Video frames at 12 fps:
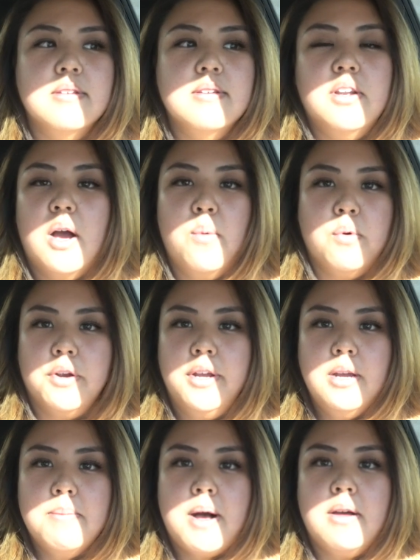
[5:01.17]
not
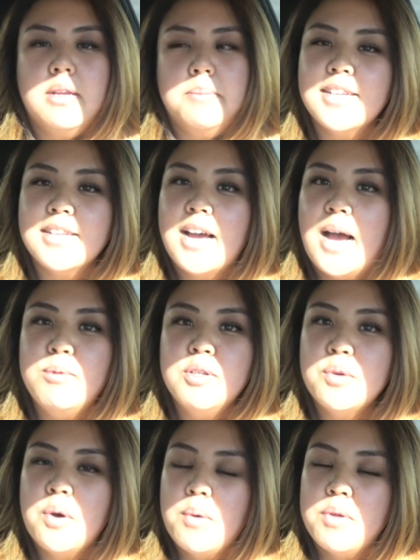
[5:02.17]
worrying about it. I'm
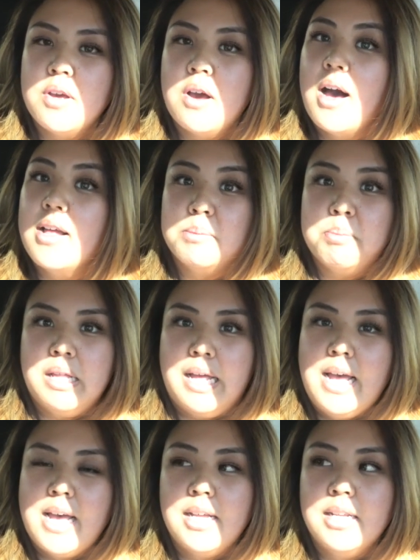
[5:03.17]
just going with God's
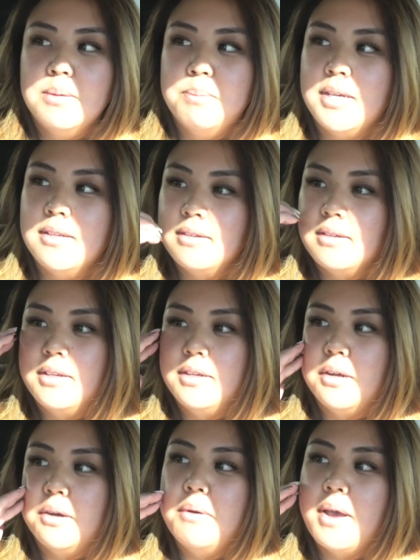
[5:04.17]
plan, basically,
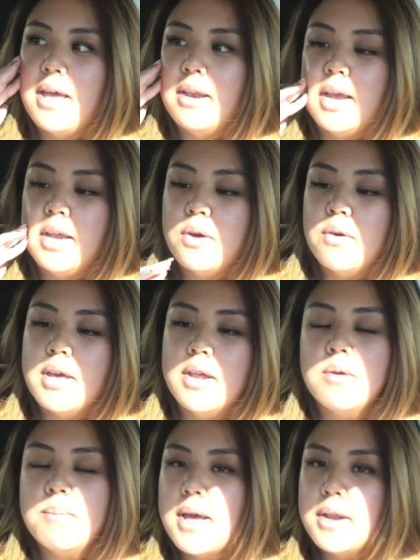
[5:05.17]
you know? And I know that
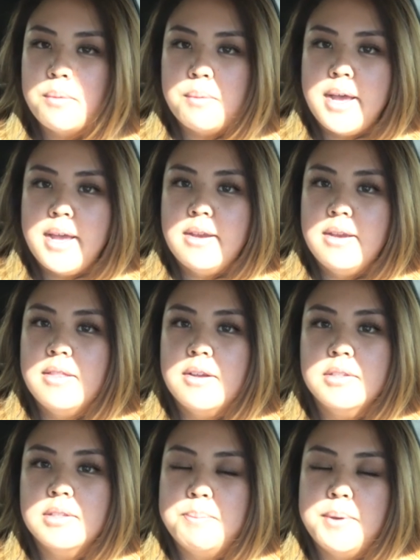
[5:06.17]
no matter what,
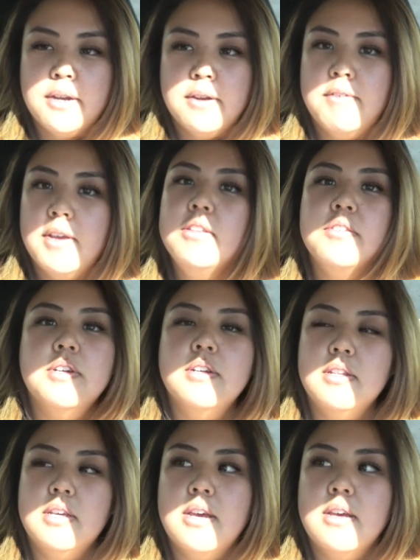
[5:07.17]
there's a bigger victory
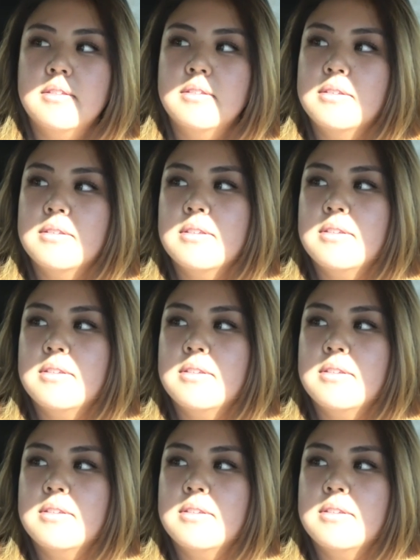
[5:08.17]
in the end.